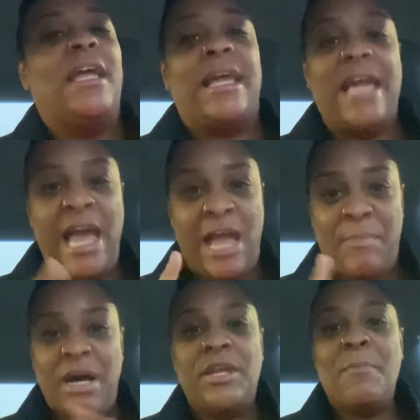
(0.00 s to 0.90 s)
came
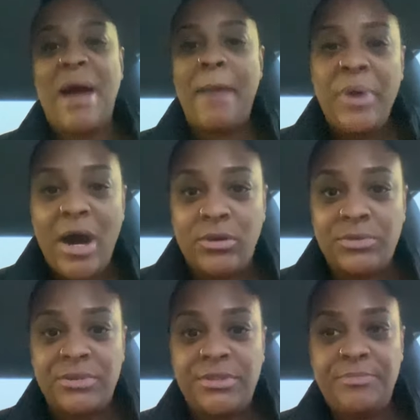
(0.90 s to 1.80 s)
under my
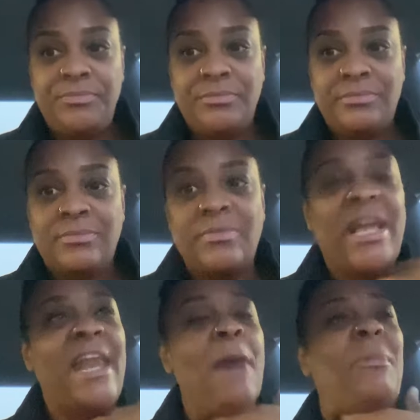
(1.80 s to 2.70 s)
post,
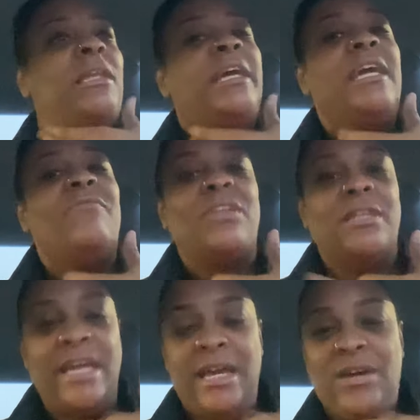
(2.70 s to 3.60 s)
and I'm gonna leave the
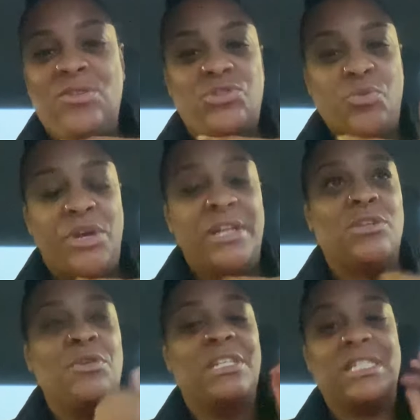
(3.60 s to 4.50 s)
link on Twitter
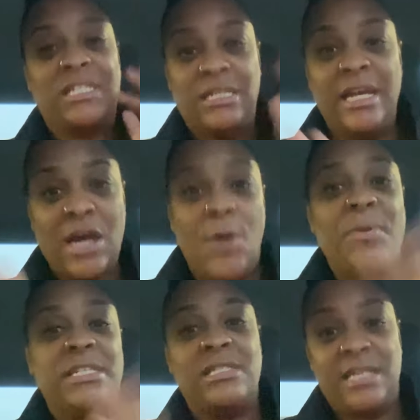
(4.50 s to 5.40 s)
so you can just click on
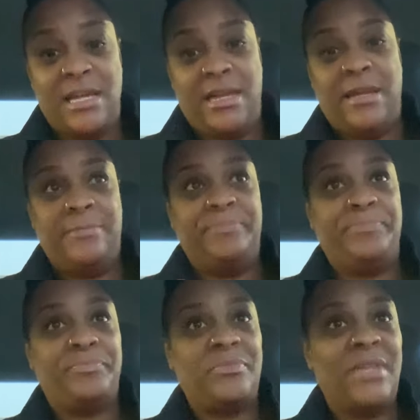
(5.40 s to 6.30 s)
this thing
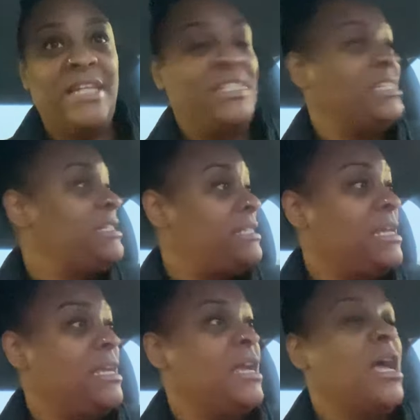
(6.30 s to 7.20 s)
and just
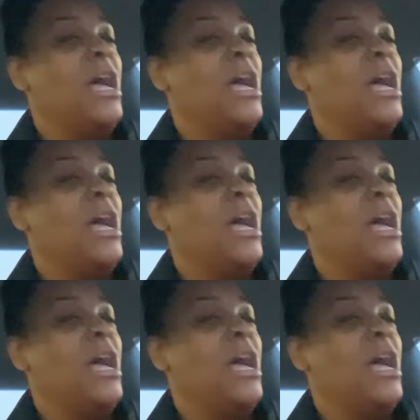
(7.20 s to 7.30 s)
see.